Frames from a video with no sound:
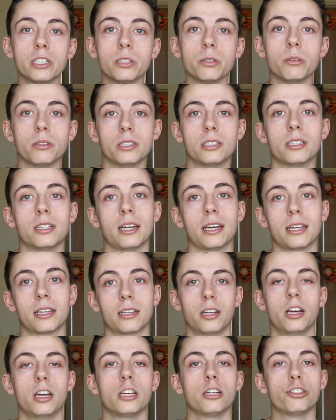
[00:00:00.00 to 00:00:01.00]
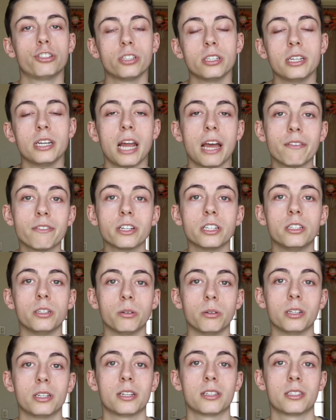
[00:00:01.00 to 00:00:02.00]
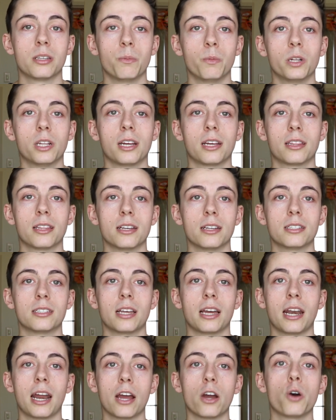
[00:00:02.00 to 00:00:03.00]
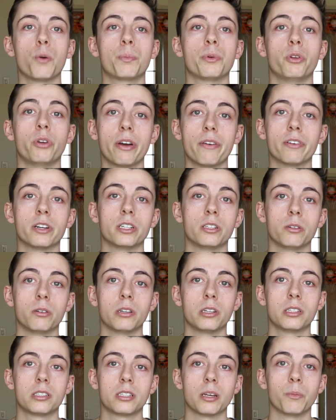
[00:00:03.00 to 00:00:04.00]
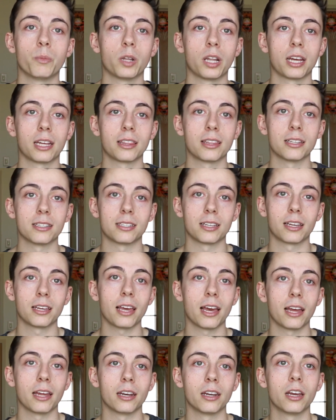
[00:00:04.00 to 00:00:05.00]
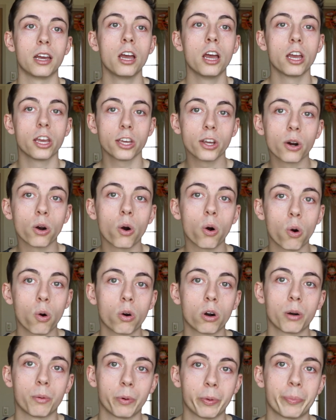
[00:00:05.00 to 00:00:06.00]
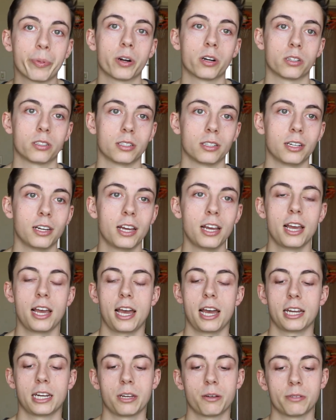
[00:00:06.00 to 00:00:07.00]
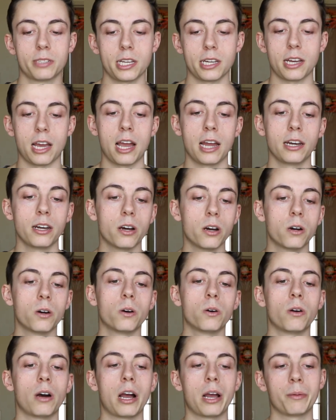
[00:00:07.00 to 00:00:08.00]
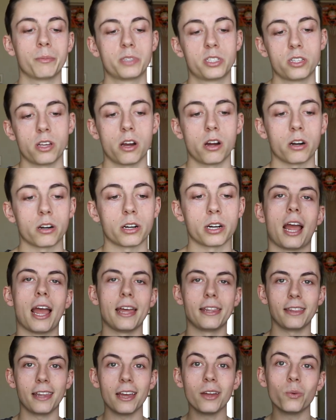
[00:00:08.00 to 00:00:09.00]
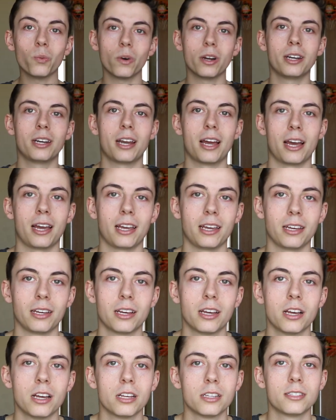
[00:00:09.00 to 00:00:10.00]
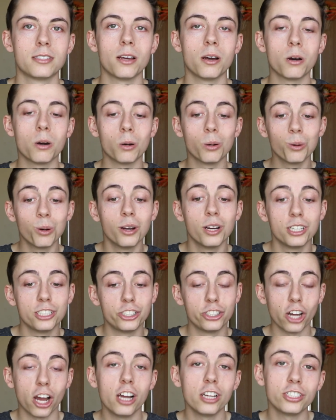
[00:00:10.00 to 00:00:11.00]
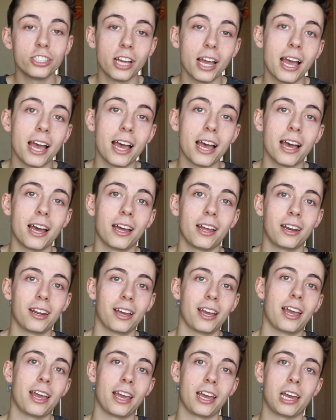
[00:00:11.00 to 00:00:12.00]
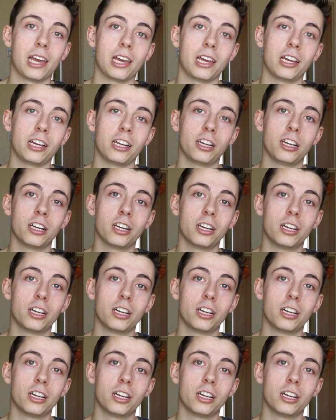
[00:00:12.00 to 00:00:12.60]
do it to like, you should never do it to someone like this, and I hope you never do it to someone like this again. You're a horrible person. And he was like, I know, I'm sorry. And then one night, so Josh had a